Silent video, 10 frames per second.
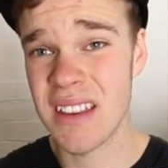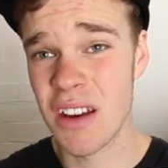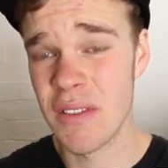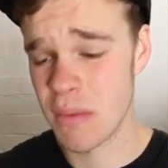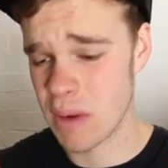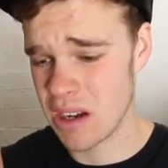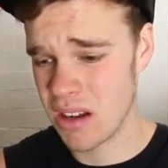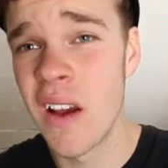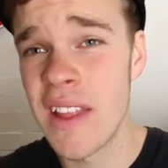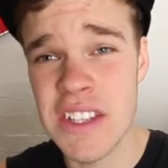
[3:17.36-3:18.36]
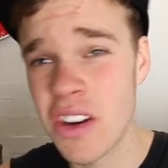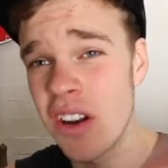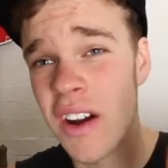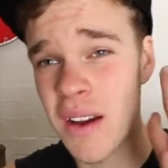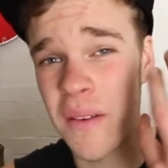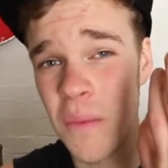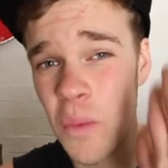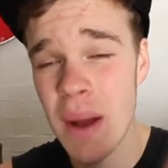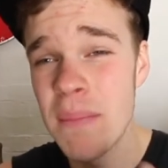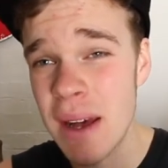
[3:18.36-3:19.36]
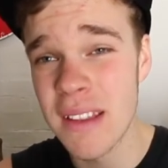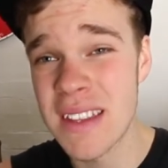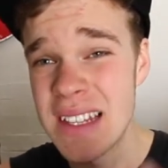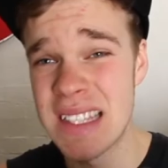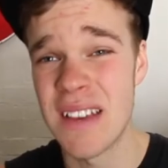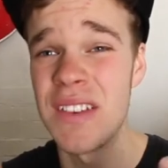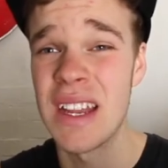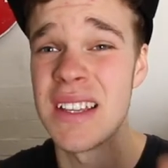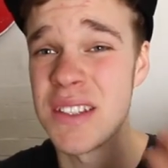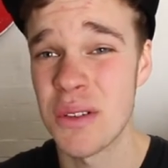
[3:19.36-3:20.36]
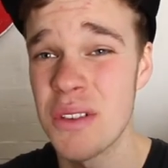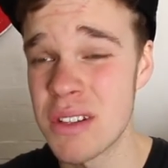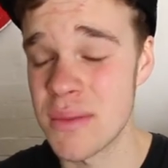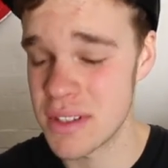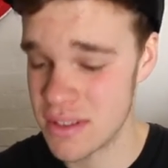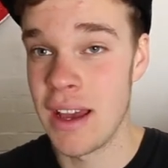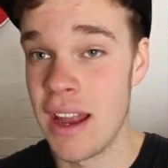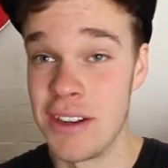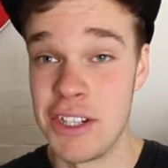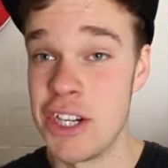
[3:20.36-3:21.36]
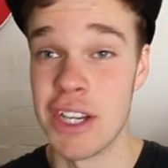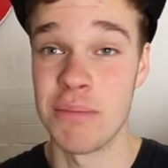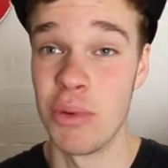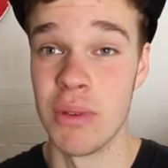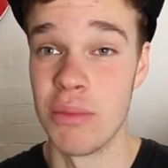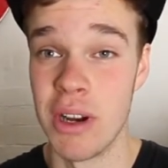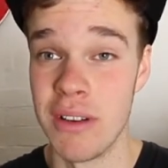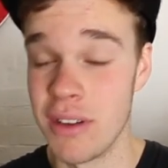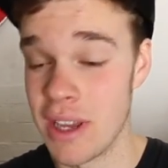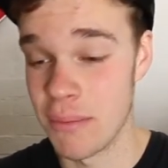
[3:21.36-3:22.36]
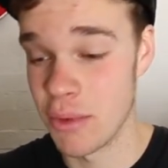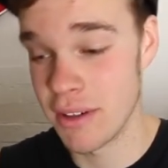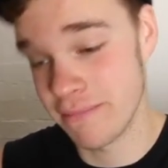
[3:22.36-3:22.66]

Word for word: of November. It's only like one month and seven days till Christmas. And I just bought a brand new camera.